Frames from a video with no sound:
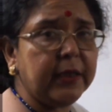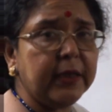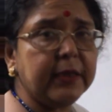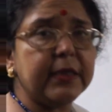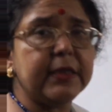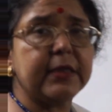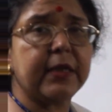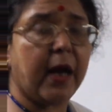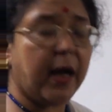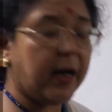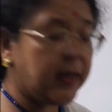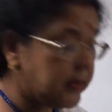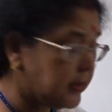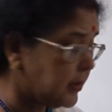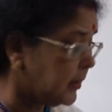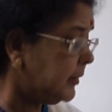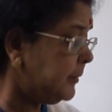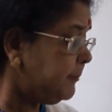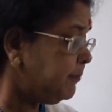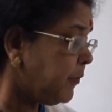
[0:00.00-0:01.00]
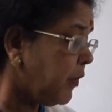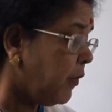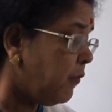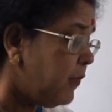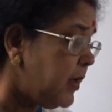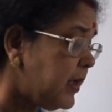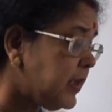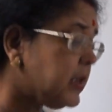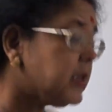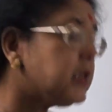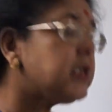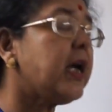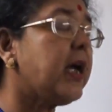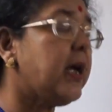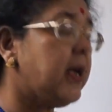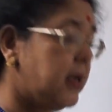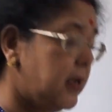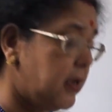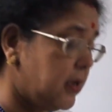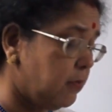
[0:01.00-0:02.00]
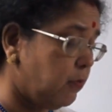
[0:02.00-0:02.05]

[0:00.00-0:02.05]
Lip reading: it is asked, which share is